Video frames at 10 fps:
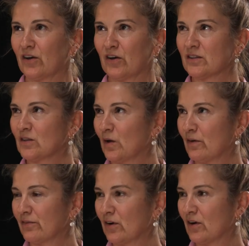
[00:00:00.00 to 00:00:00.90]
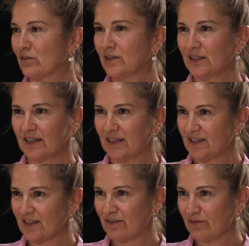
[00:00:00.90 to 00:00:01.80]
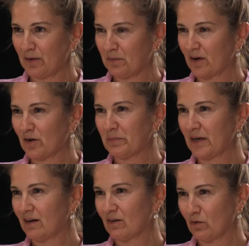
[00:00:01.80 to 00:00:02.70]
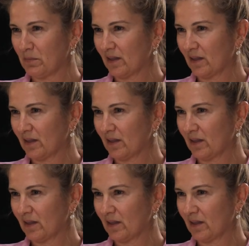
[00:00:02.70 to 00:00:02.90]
girl, so I've got a really extensive network. I've been here all my